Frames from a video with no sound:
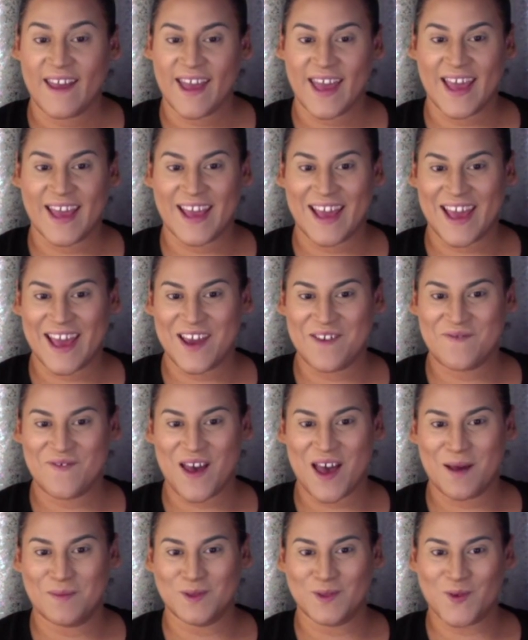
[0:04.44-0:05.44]
Hey,
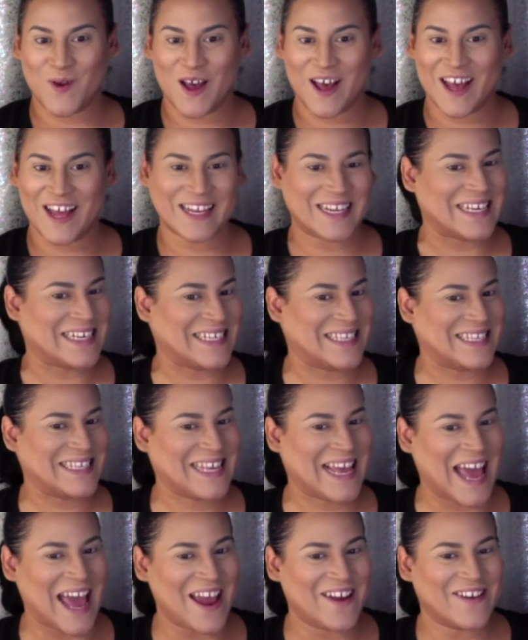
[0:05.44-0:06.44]
Fab Squad, it's
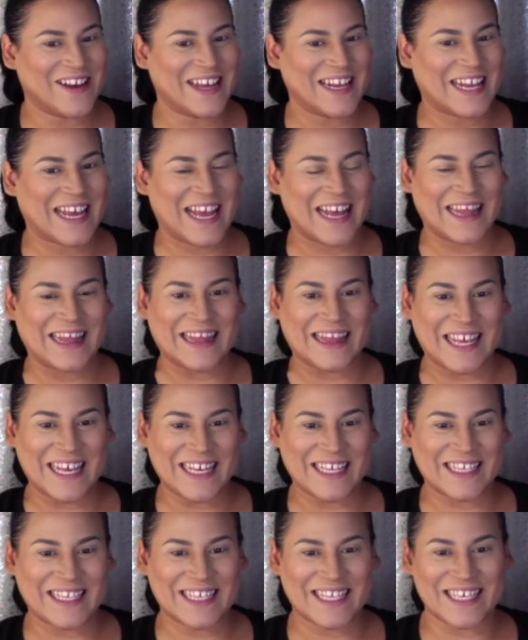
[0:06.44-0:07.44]
Karen, and
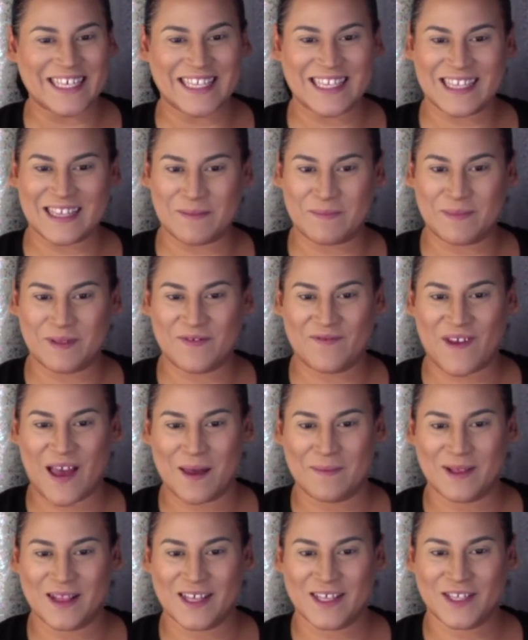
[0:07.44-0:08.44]
this is Simply
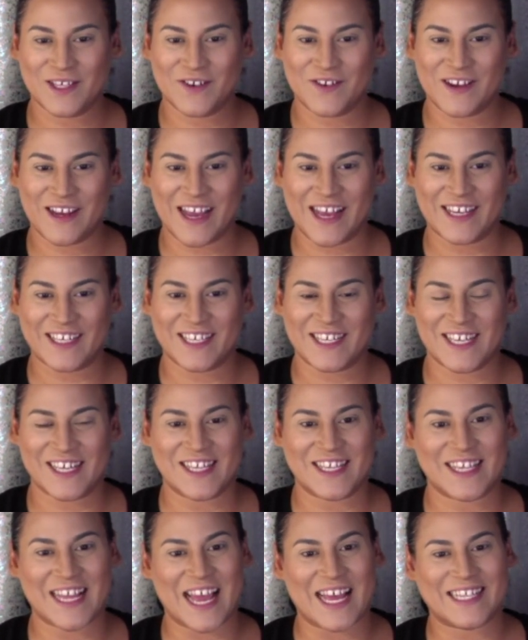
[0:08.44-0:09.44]
Fabulous
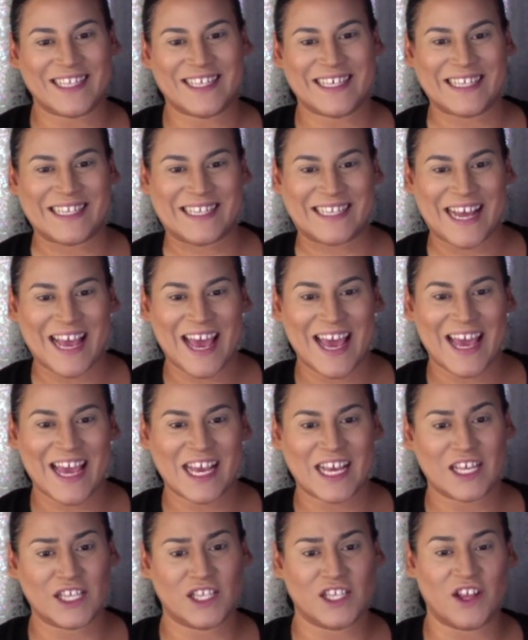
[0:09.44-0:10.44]
Creations. And
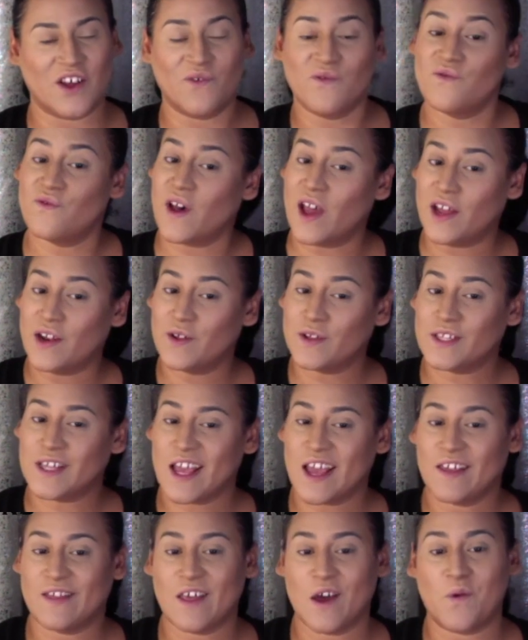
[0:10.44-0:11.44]
today is the final
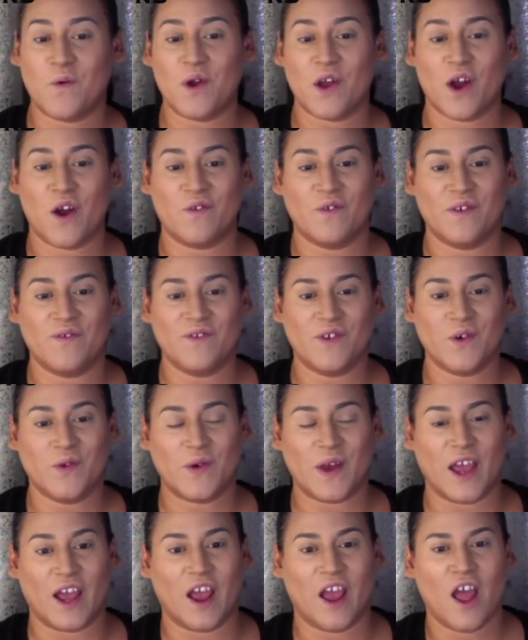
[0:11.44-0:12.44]
day that we are
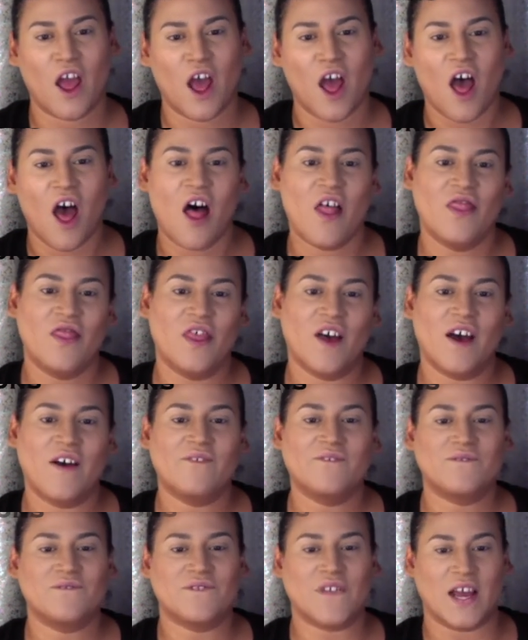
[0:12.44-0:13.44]
reviewing the
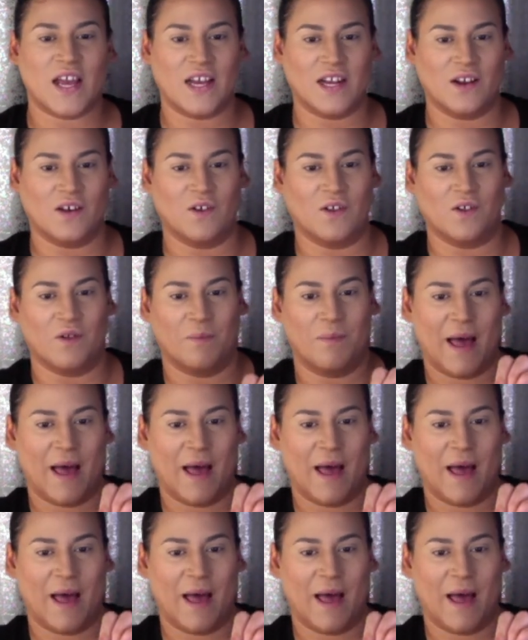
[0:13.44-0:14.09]
final